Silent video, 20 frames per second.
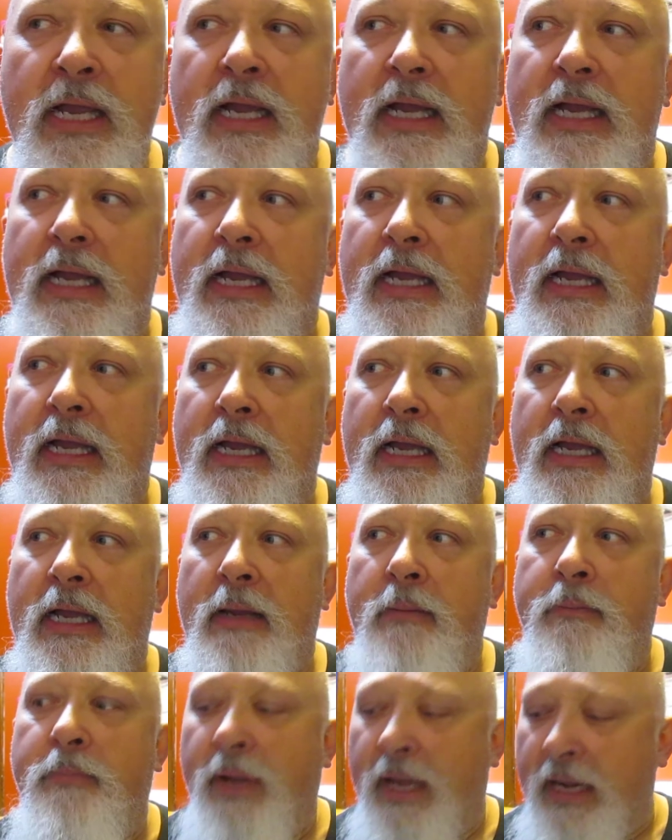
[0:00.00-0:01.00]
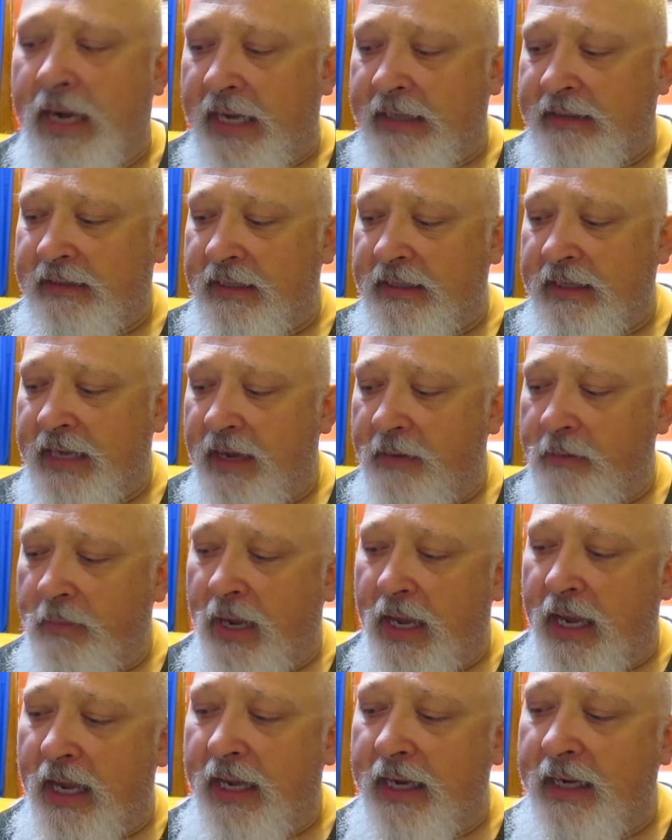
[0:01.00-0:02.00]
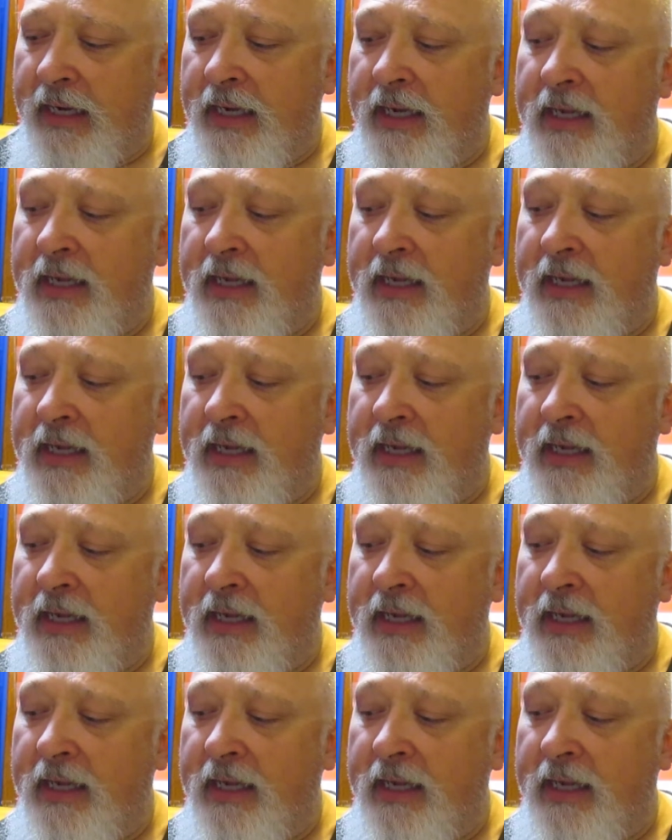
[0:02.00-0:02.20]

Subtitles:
But I did get my